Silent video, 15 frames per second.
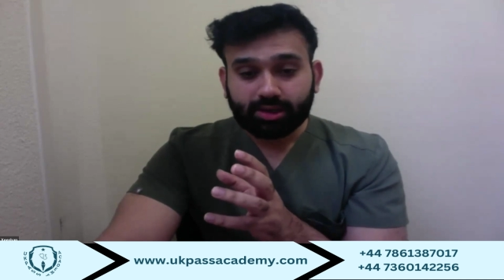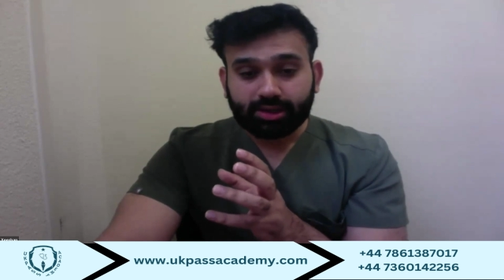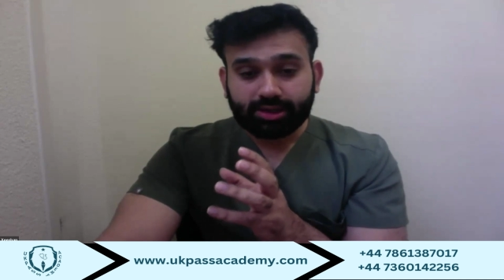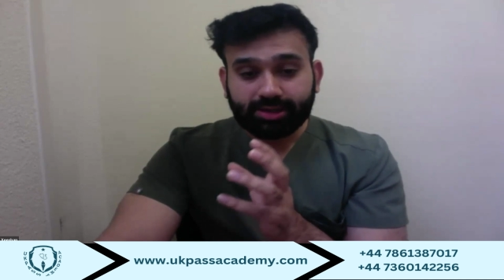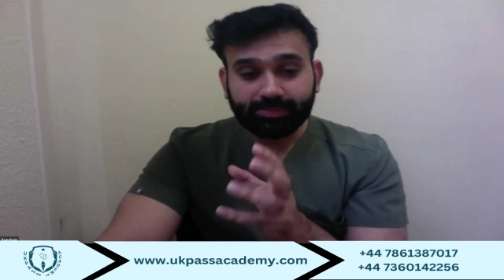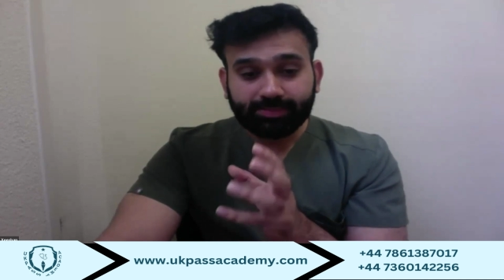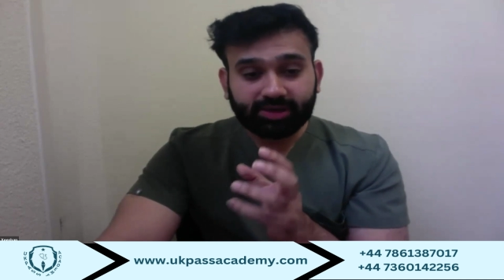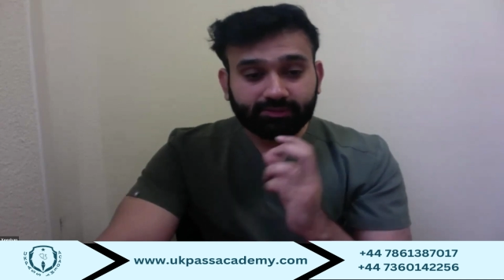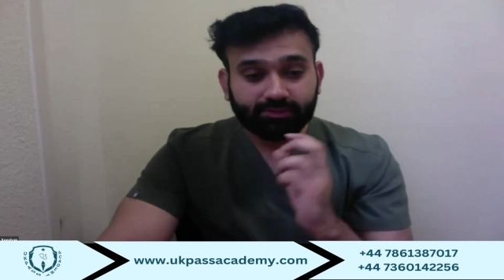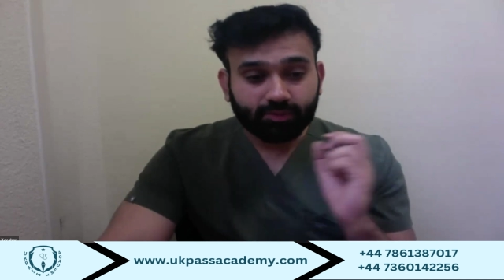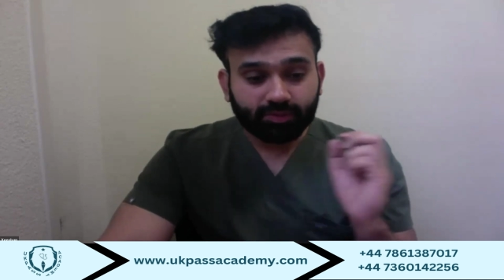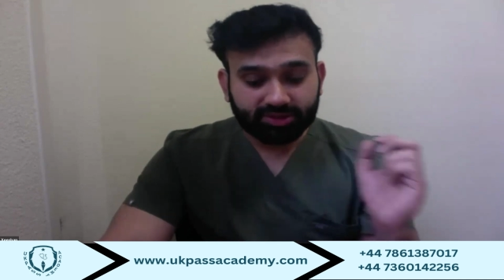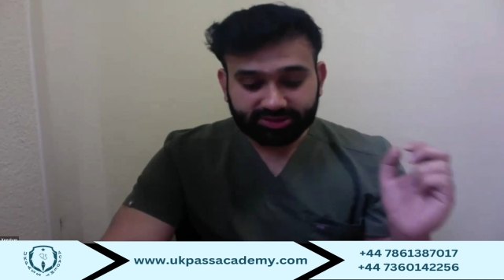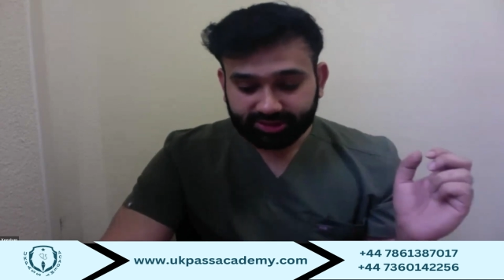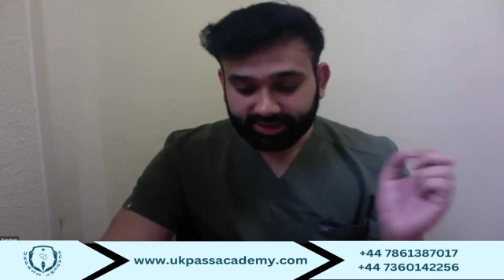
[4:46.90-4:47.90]
let me give you
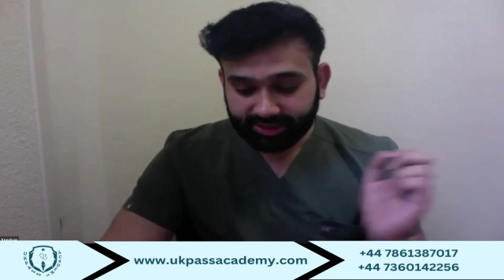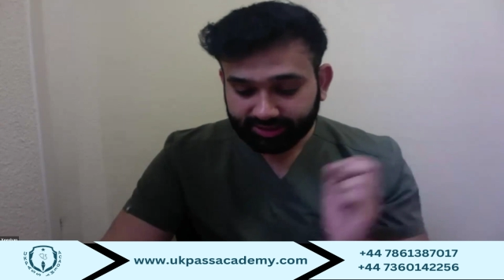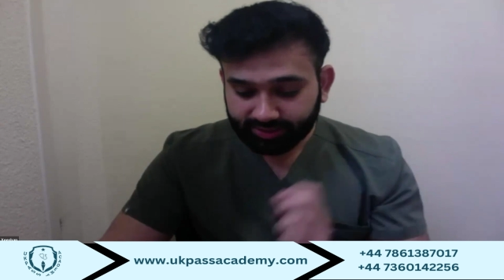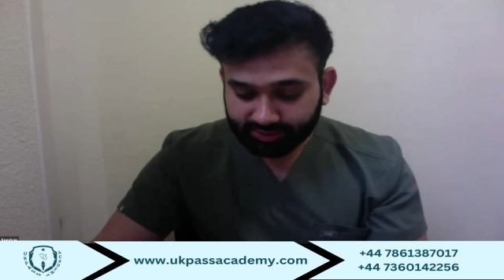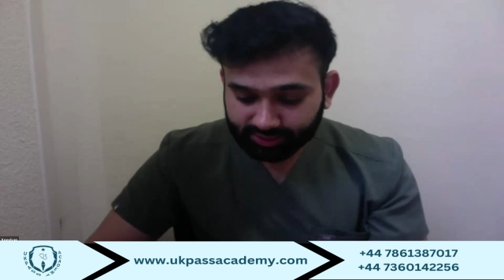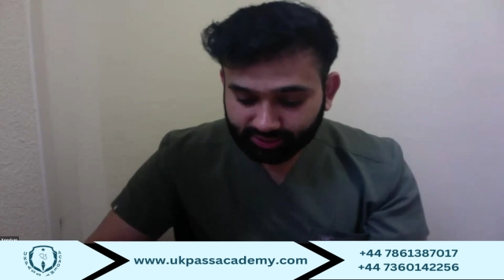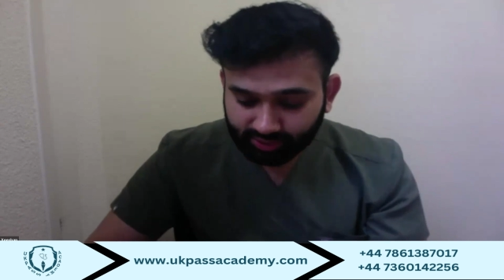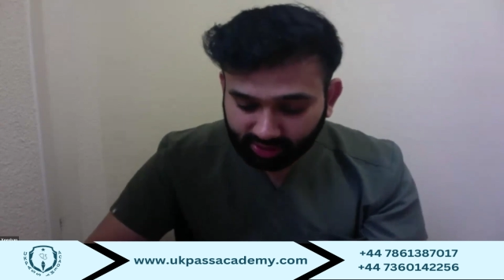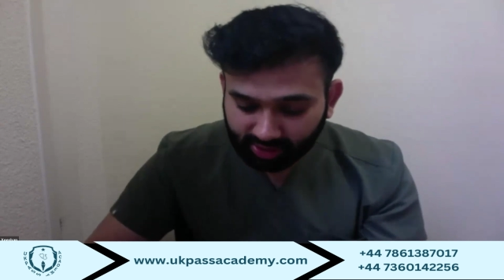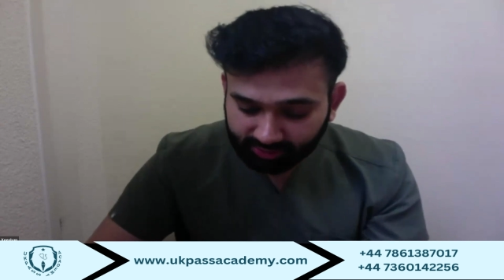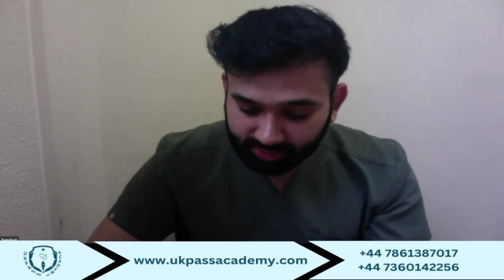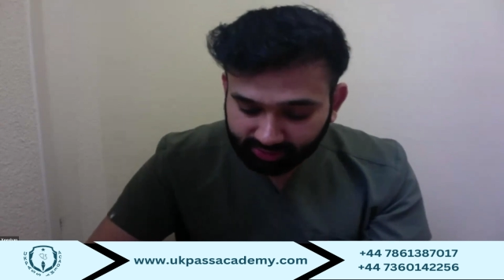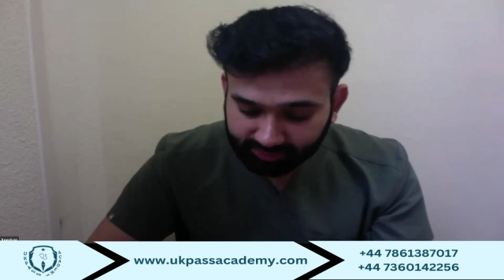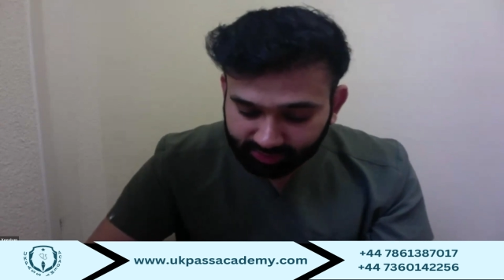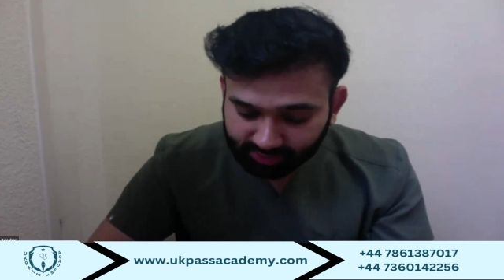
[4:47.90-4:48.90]
one scenario. So
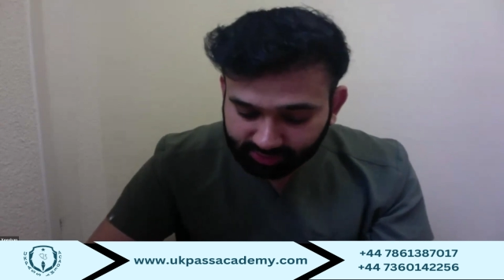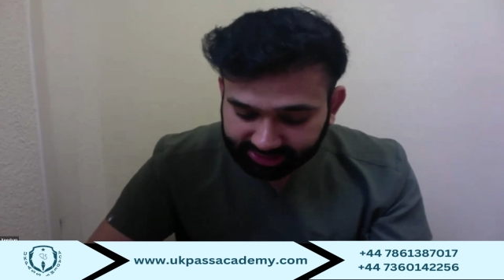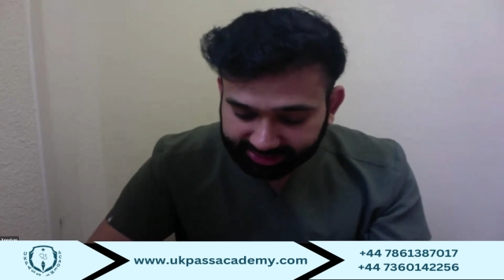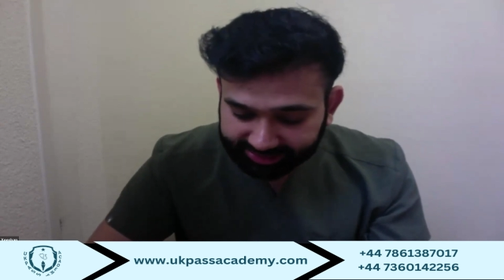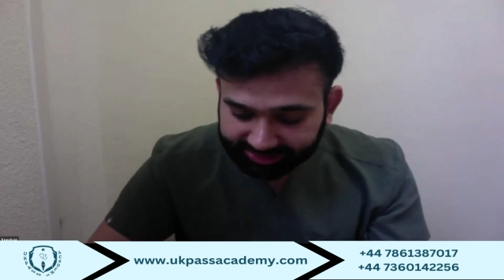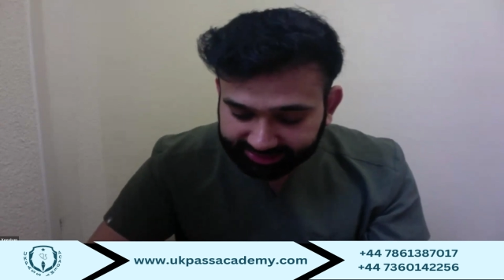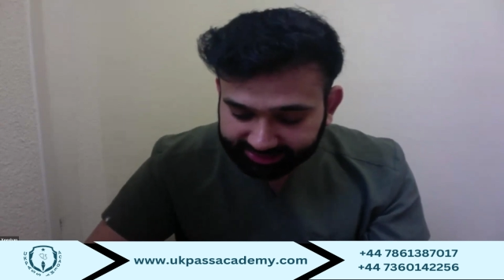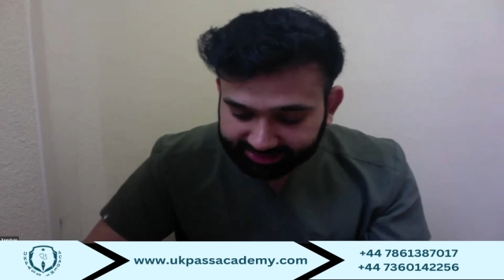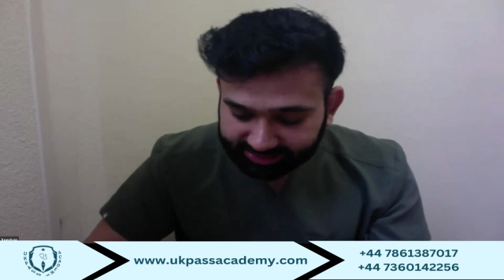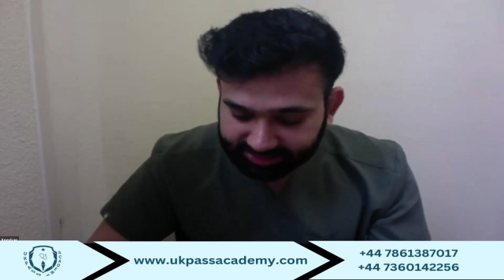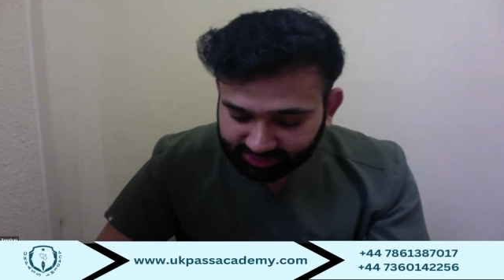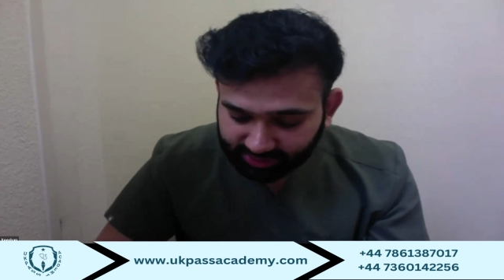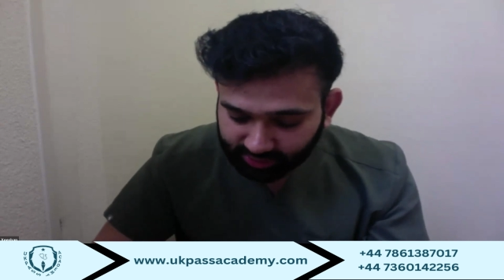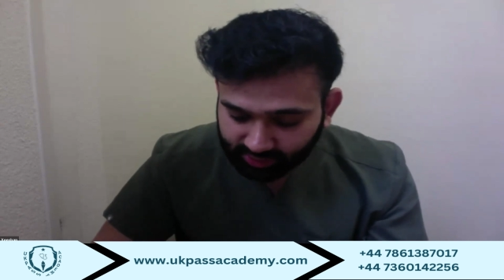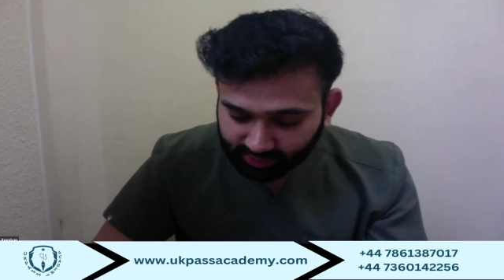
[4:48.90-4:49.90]
out of those headaches,
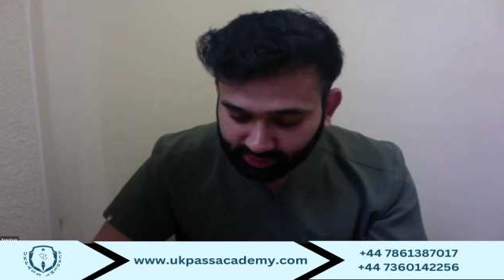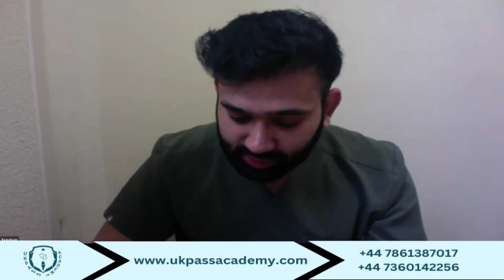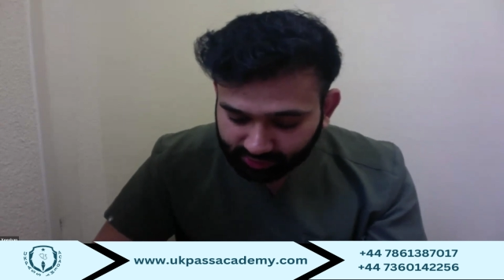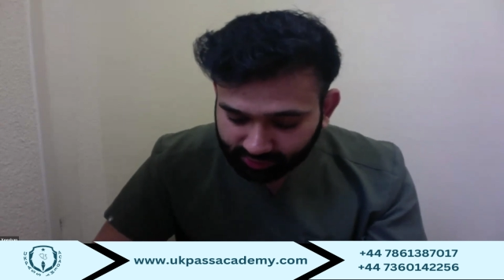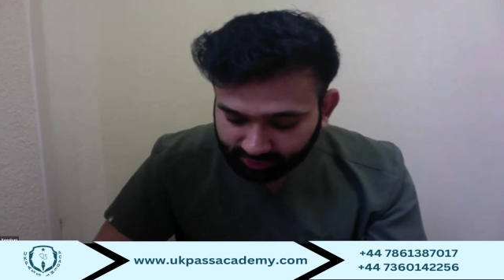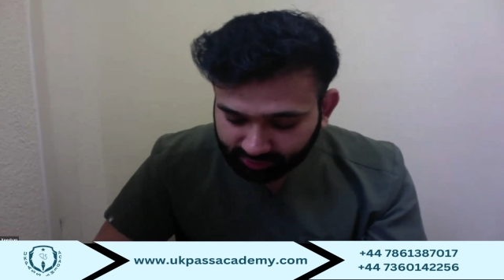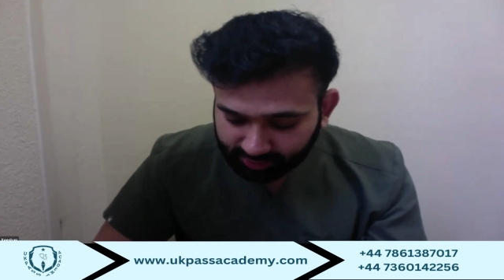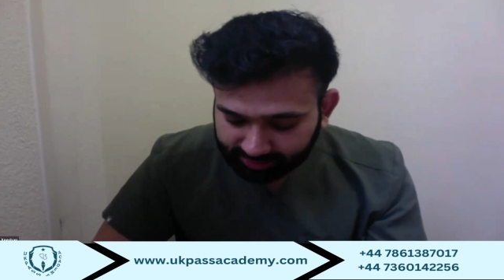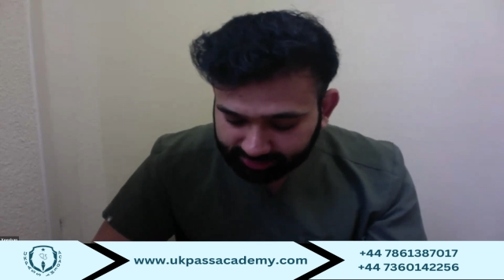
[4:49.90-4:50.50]
so